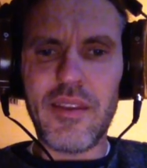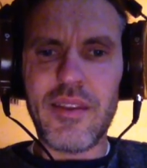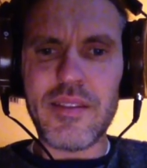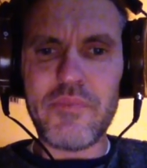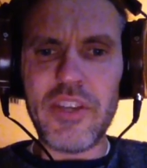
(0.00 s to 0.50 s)

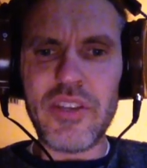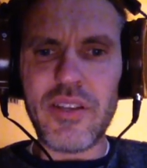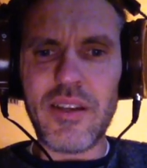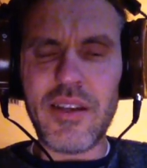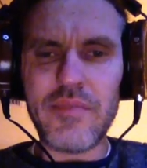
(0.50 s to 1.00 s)

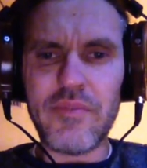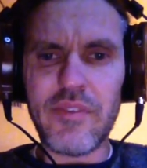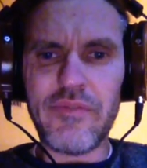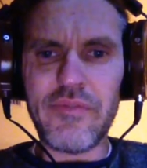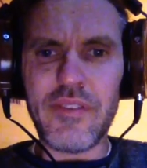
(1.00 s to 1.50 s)
Especially, I guess,
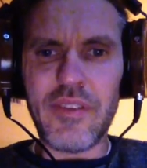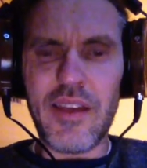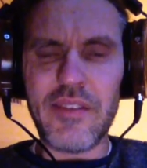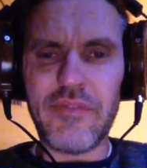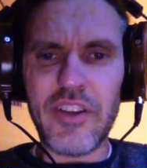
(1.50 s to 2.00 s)
with the
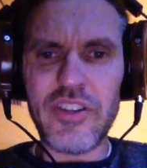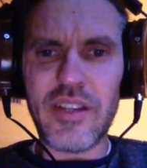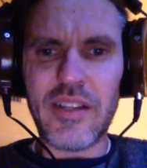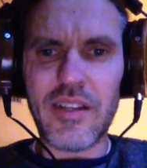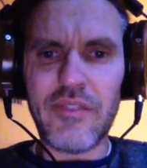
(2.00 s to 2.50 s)
added
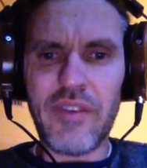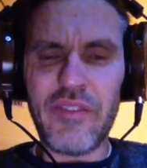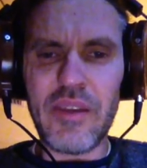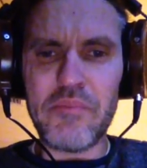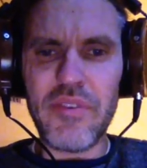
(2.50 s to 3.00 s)
functionality of
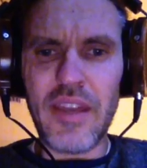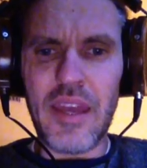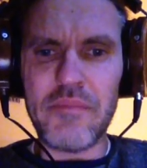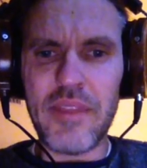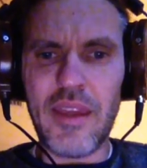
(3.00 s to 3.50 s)
having a
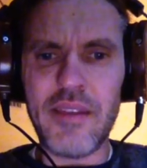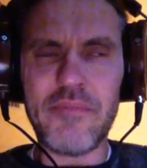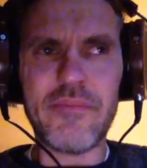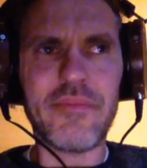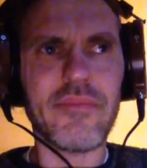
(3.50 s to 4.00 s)
preamp there.
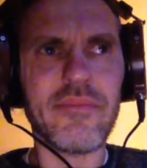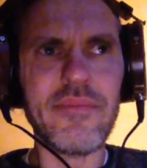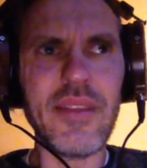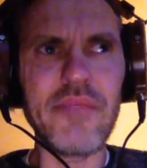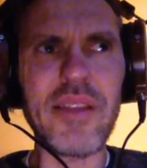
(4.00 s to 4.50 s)

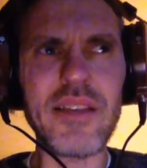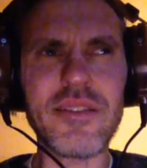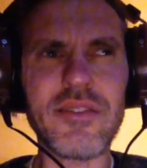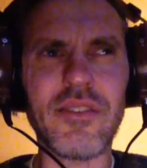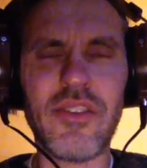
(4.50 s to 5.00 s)
Plus,
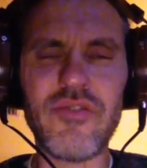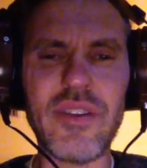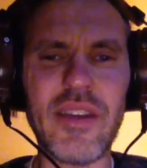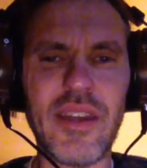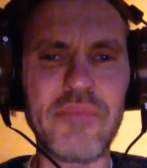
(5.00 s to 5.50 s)
it's got
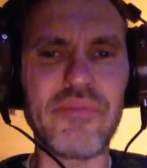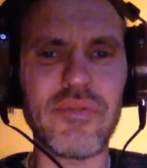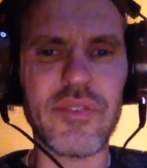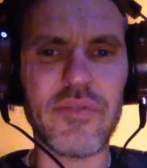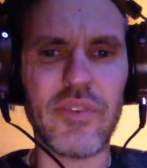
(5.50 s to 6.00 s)
3
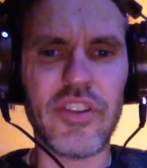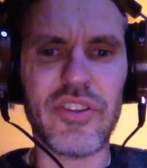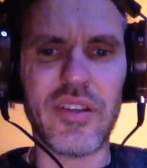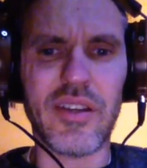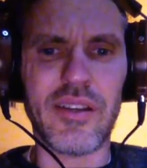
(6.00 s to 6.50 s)
inputs,
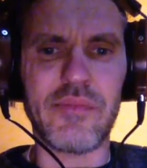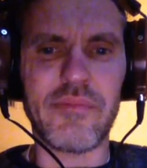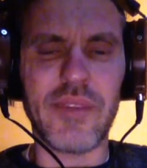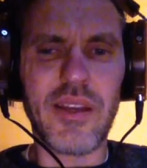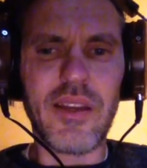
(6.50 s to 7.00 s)
which
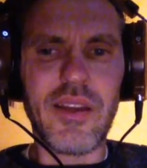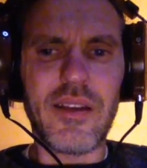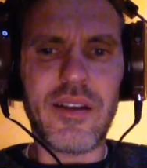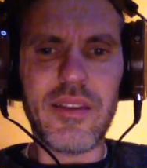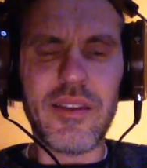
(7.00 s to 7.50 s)
I
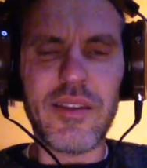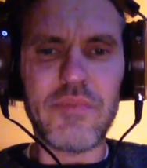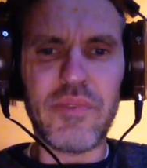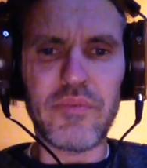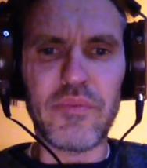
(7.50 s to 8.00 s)
think
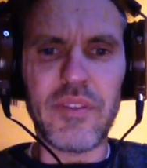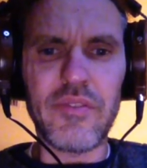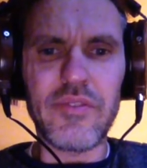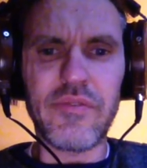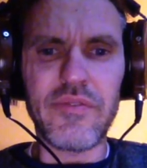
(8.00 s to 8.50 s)
is probably
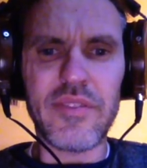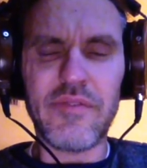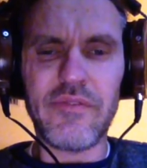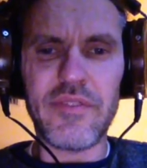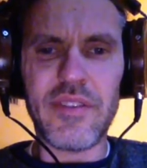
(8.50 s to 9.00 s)
useful
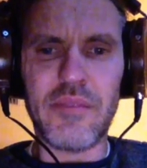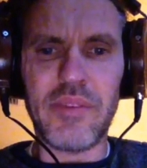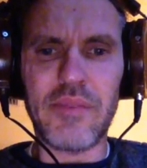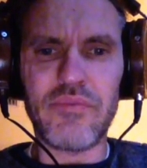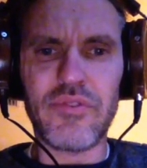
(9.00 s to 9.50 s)
for some
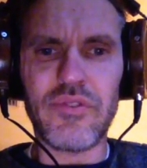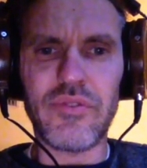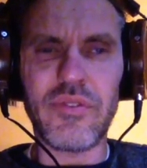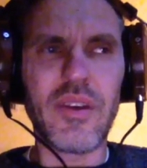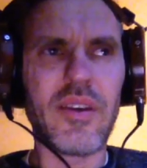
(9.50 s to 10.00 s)
people too.